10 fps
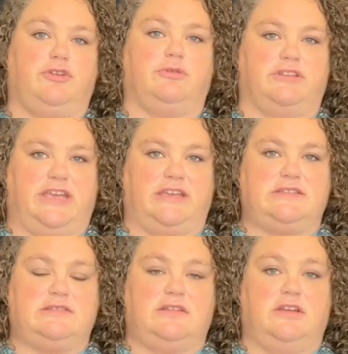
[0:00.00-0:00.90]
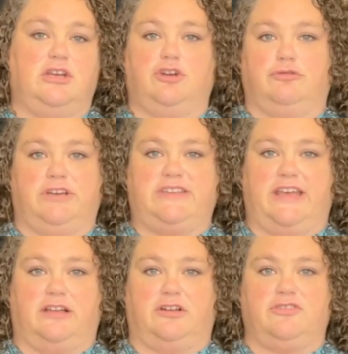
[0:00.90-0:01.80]
renewal dates.
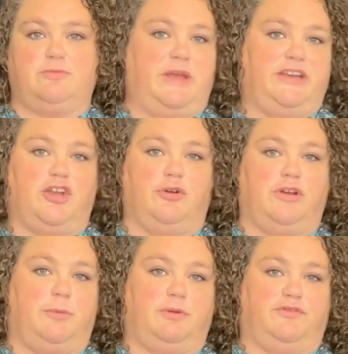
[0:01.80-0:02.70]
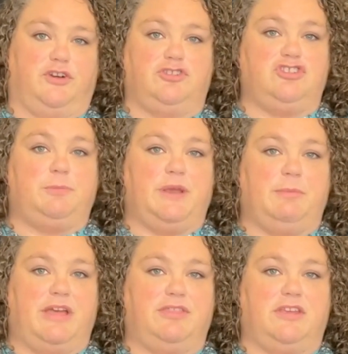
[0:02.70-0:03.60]
Retailers might note a preferred shipping
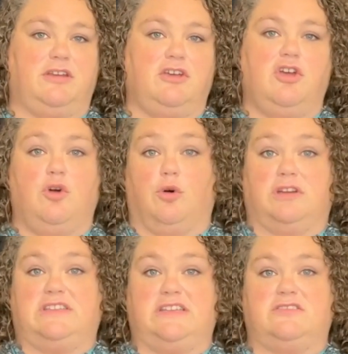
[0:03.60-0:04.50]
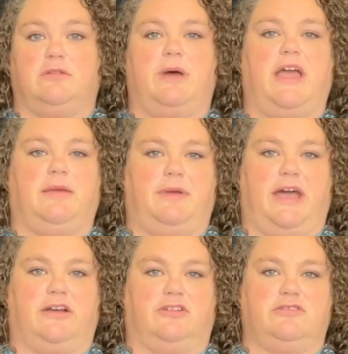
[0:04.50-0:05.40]
method or seasonal buying
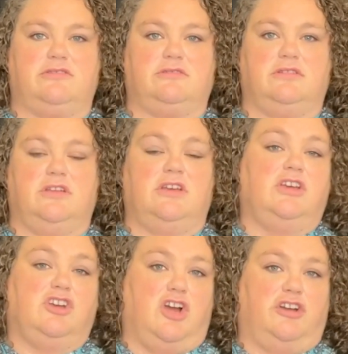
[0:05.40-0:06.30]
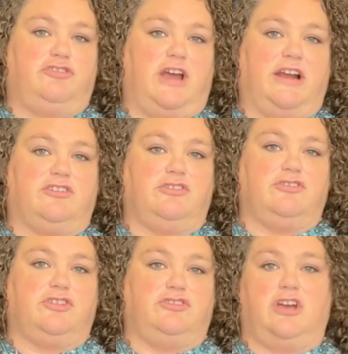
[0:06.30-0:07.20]
patterns. Contractors
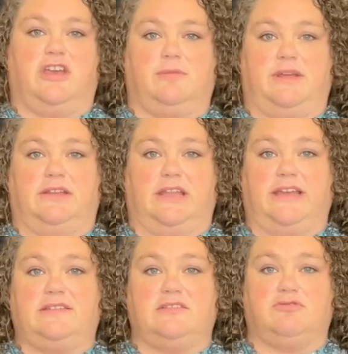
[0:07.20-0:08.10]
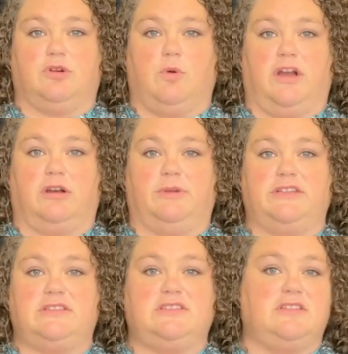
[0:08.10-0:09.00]
could document license
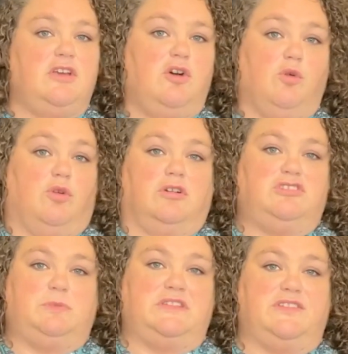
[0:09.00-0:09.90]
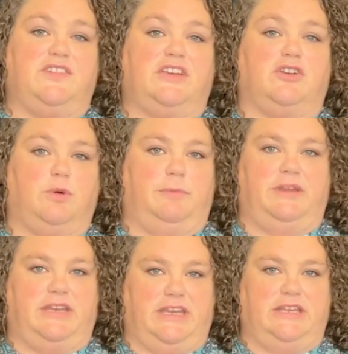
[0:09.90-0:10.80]
requirements or specific
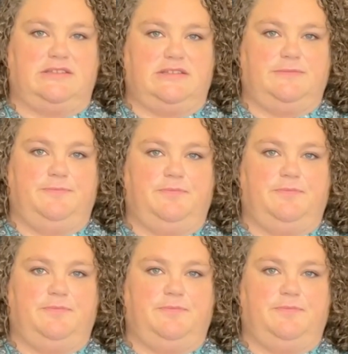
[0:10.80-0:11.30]
equipment needs.